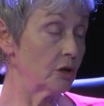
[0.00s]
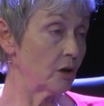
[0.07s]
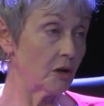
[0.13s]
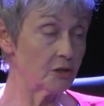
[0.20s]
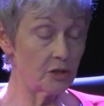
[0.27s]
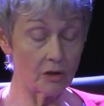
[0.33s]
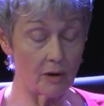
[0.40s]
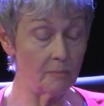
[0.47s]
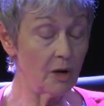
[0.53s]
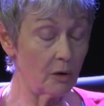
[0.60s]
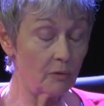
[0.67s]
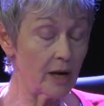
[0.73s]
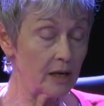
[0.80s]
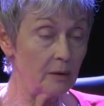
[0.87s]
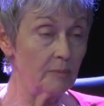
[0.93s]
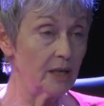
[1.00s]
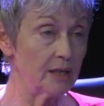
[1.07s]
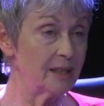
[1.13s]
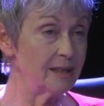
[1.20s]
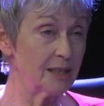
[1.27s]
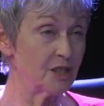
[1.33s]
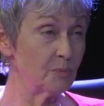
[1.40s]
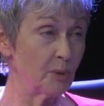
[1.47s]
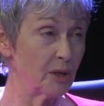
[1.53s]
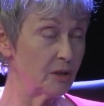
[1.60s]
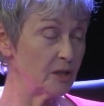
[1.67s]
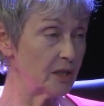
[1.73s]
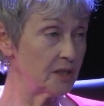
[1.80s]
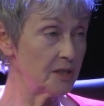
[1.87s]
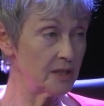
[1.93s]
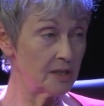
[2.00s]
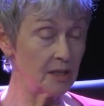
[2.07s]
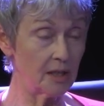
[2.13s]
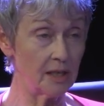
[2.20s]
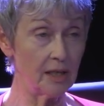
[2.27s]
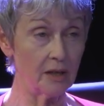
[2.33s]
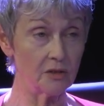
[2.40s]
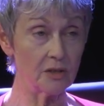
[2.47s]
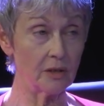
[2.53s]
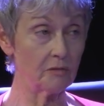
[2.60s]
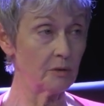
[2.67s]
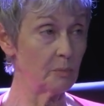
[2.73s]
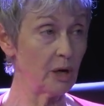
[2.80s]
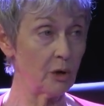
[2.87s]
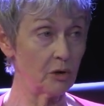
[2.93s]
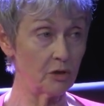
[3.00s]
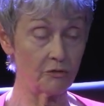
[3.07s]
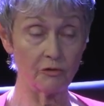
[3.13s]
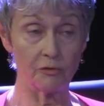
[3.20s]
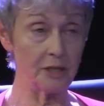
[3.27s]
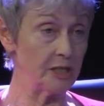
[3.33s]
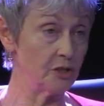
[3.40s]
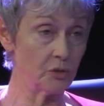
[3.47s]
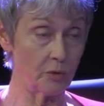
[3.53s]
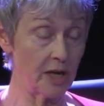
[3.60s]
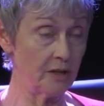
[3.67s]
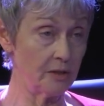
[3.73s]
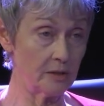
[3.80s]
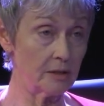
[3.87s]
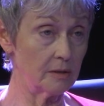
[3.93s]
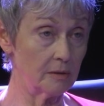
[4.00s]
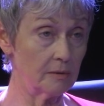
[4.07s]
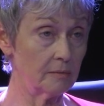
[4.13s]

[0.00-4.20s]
also, I'm not recommending this, but does the city council have the power to freeze rents?